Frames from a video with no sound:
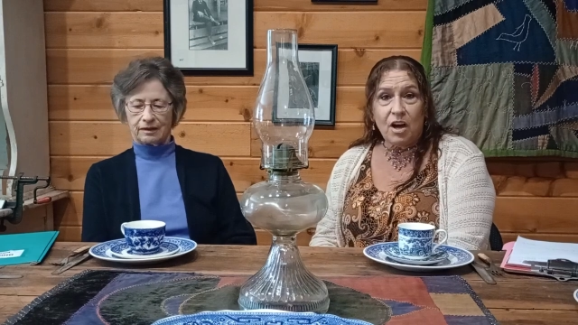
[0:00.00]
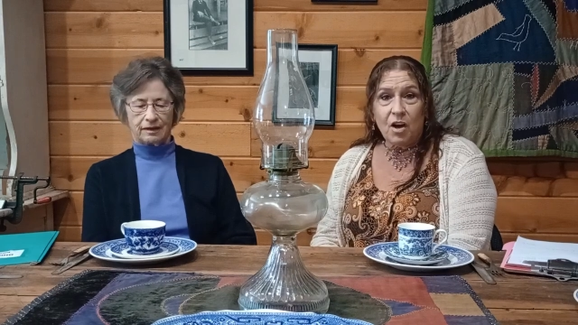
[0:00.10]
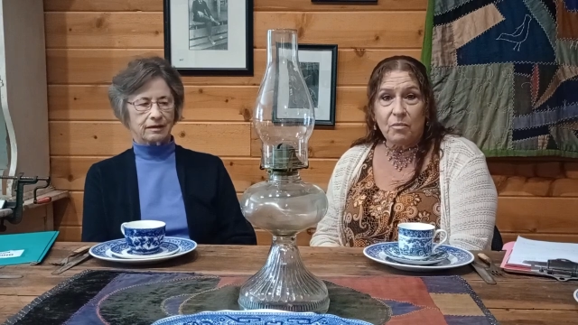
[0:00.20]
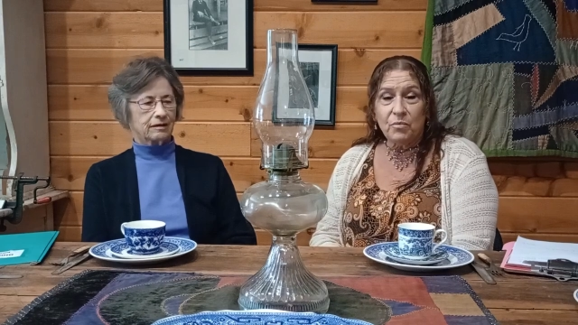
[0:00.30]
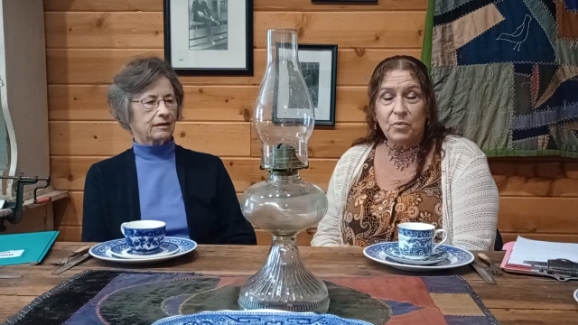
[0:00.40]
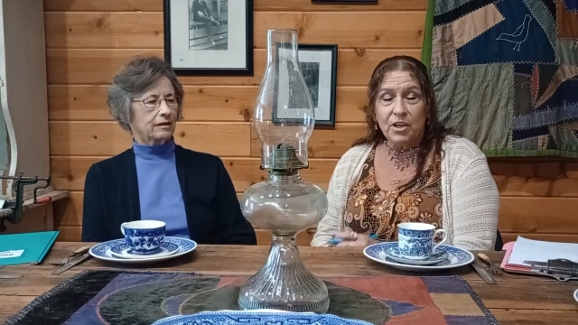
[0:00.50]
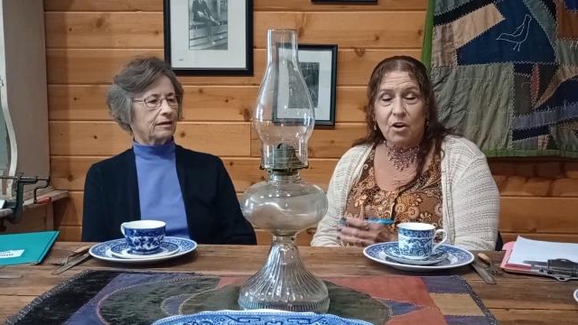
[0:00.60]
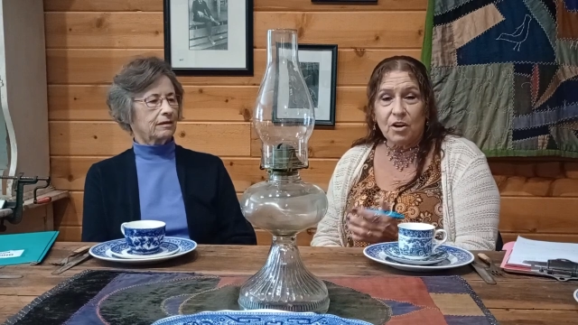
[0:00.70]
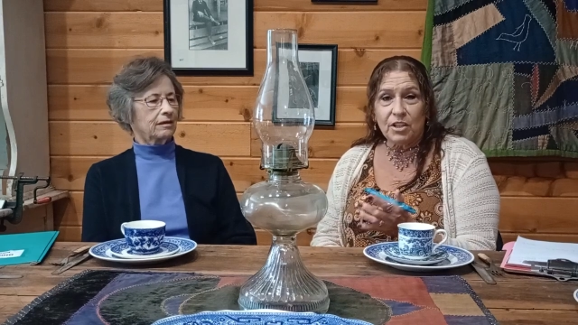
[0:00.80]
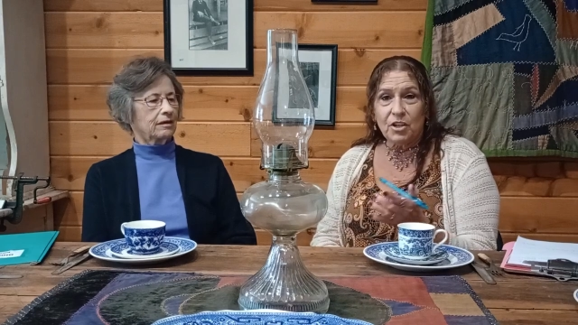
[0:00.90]
Speaker 1: Um, we
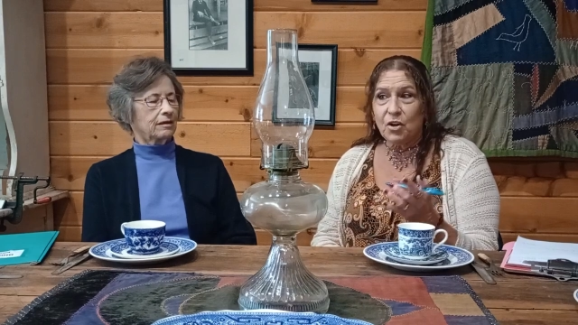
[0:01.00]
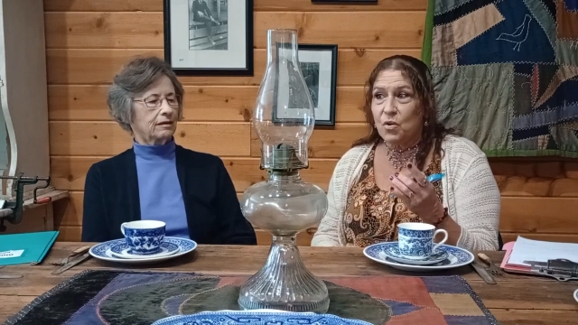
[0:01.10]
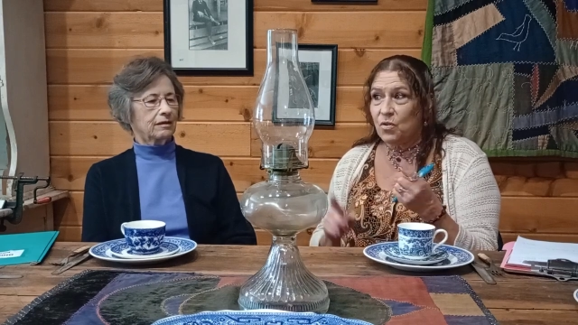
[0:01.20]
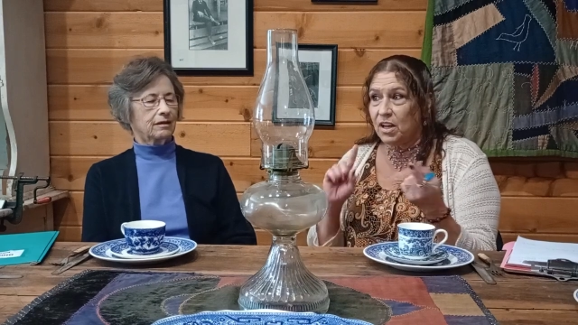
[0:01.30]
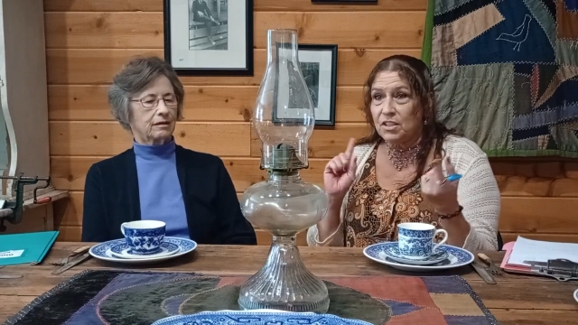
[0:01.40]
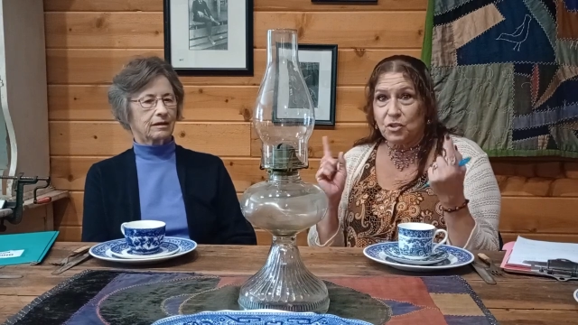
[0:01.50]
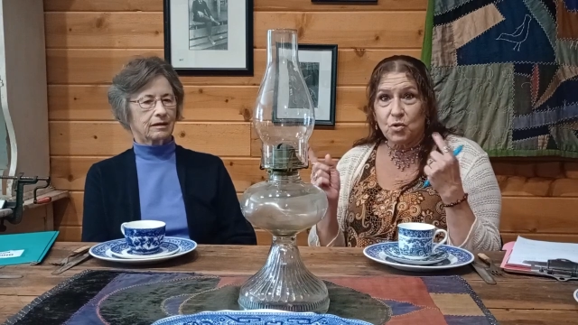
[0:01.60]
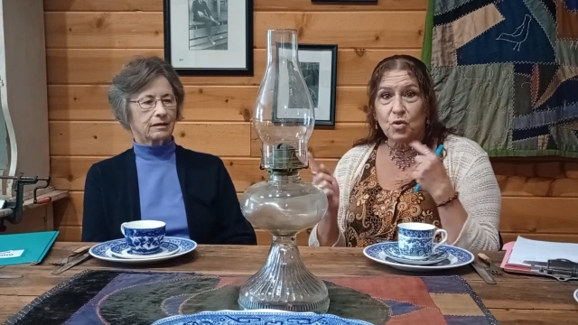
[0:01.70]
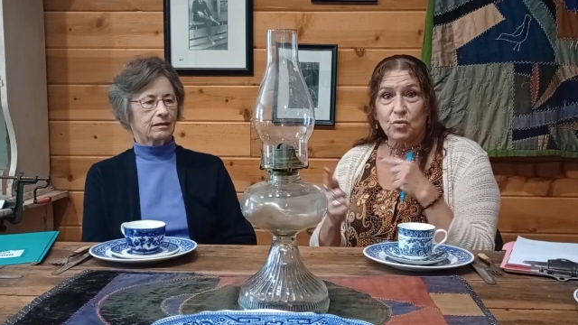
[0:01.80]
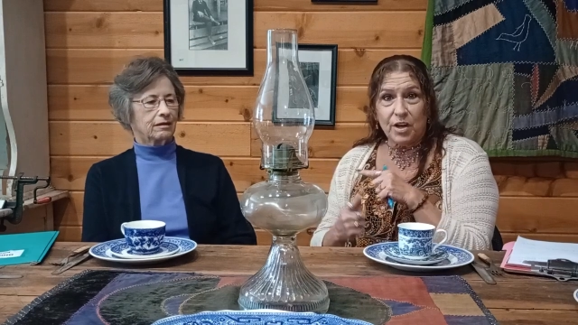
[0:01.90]
are going to go as a
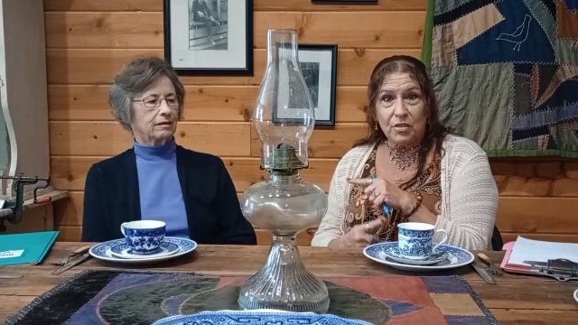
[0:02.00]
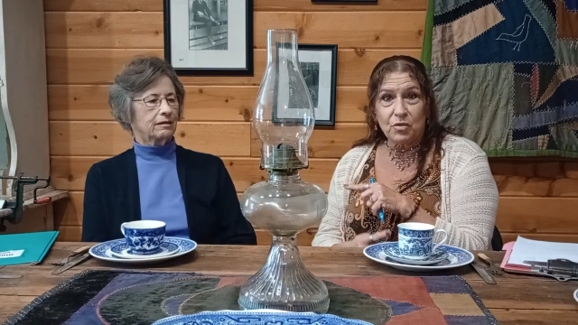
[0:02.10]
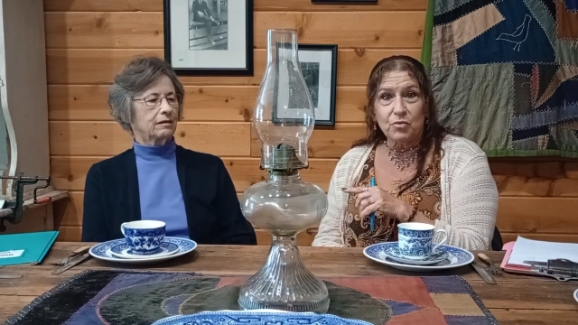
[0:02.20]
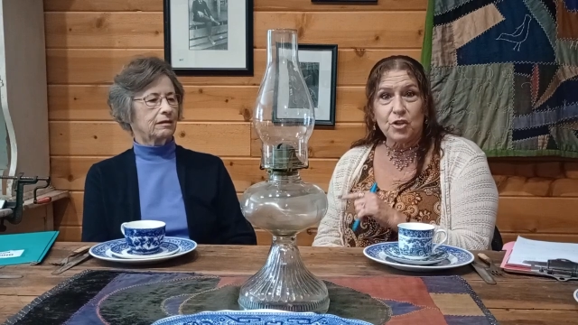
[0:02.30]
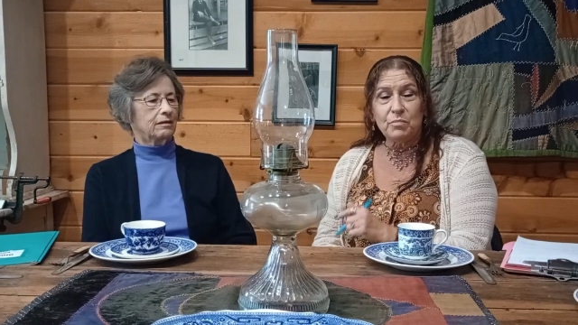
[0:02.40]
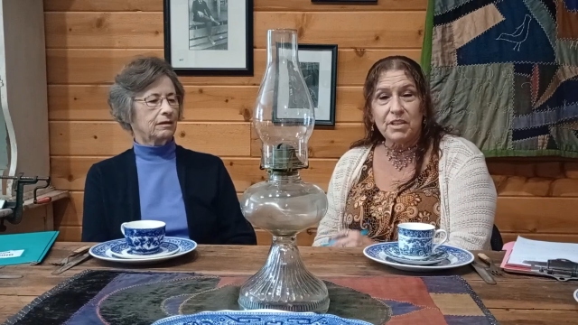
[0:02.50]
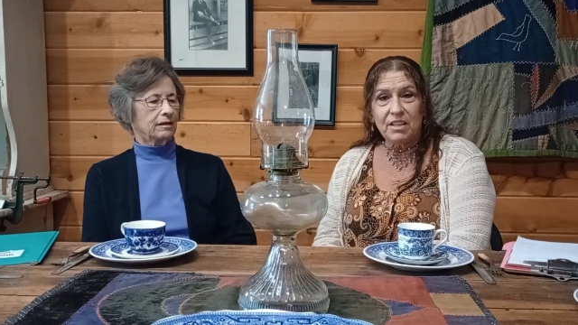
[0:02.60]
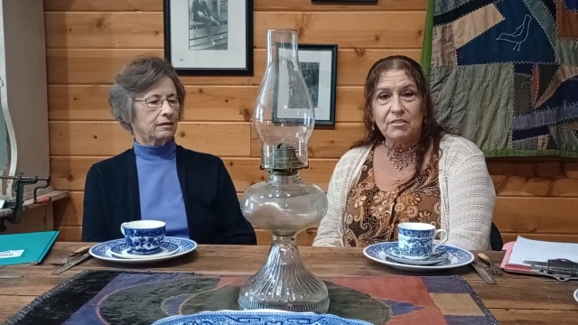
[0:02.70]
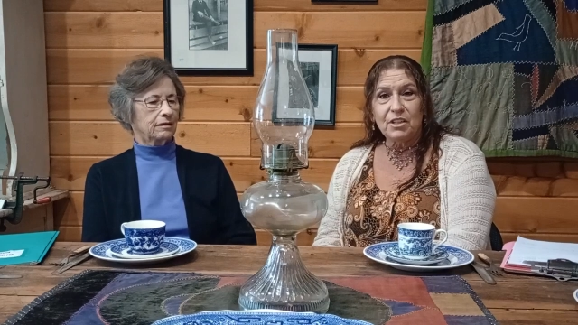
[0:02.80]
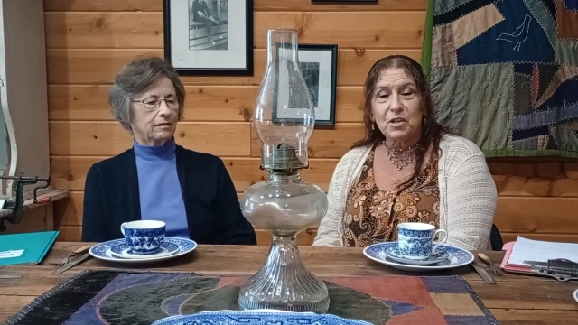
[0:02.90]
tour around the room and
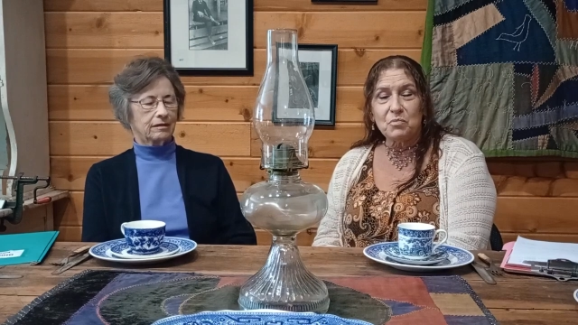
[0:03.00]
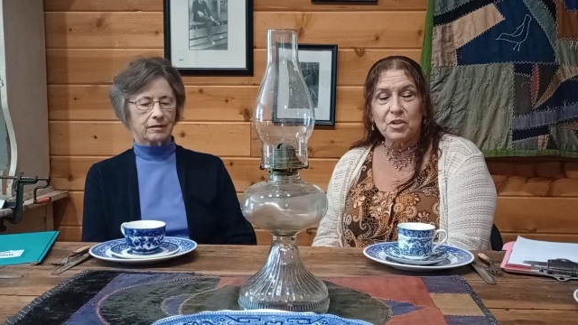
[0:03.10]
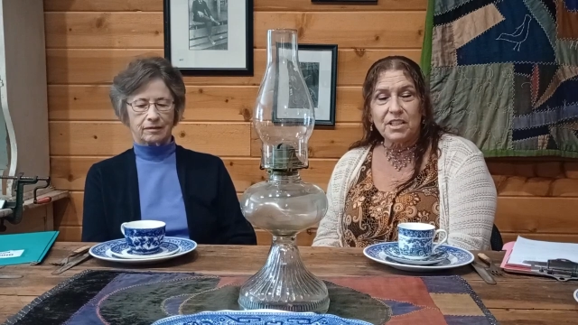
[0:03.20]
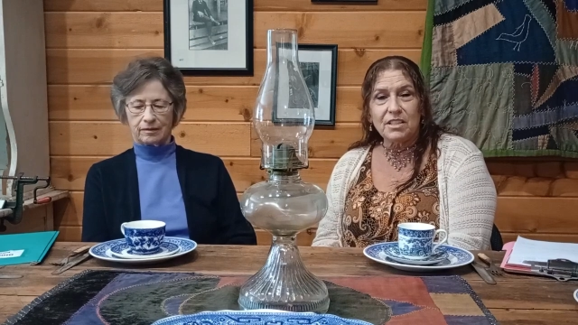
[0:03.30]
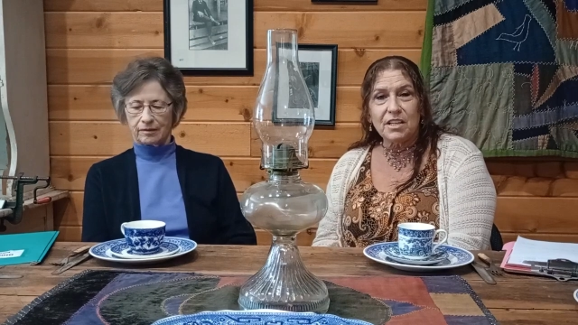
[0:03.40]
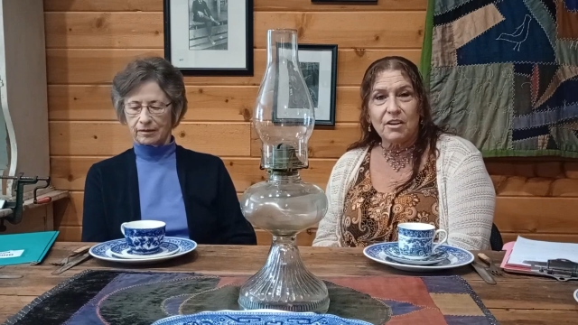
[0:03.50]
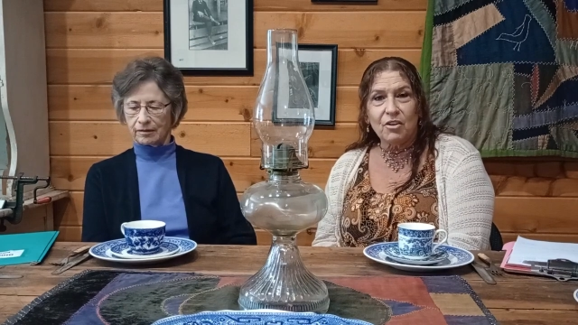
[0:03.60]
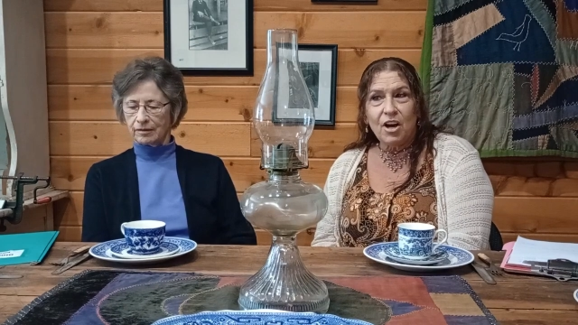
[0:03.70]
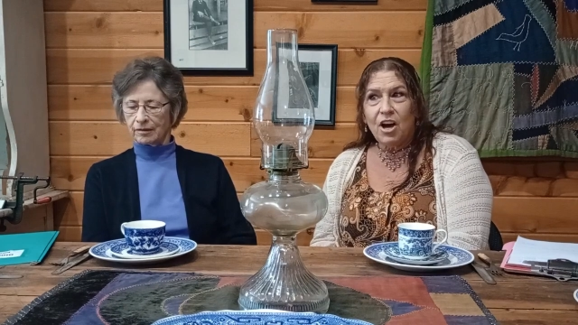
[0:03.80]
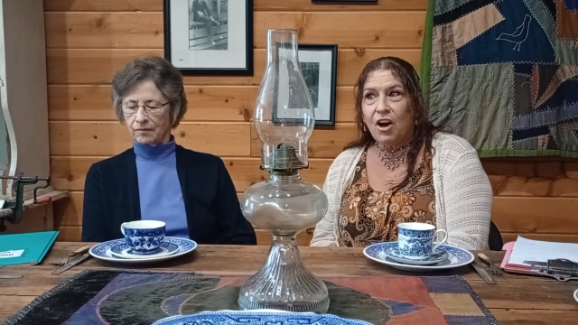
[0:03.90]
give you a little more detail